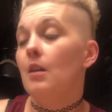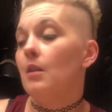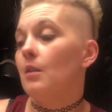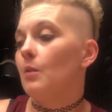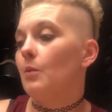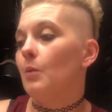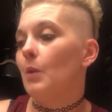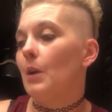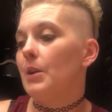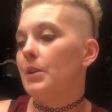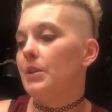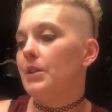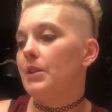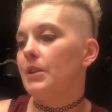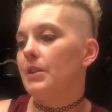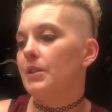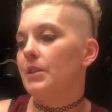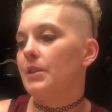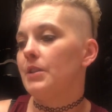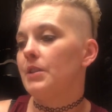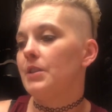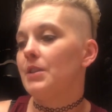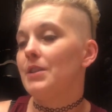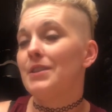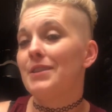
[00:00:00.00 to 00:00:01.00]

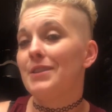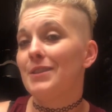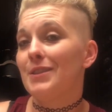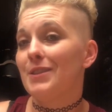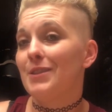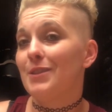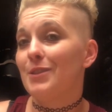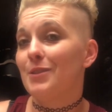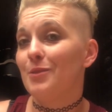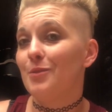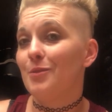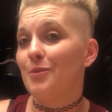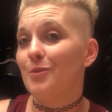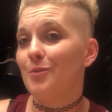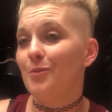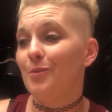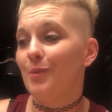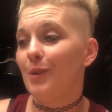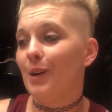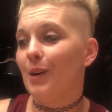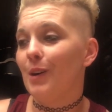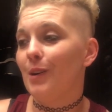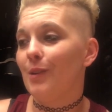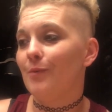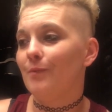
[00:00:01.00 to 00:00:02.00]
questions just
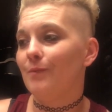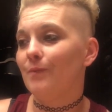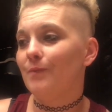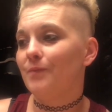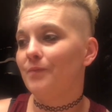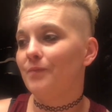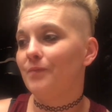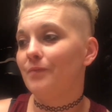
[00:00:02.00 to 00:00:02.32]
to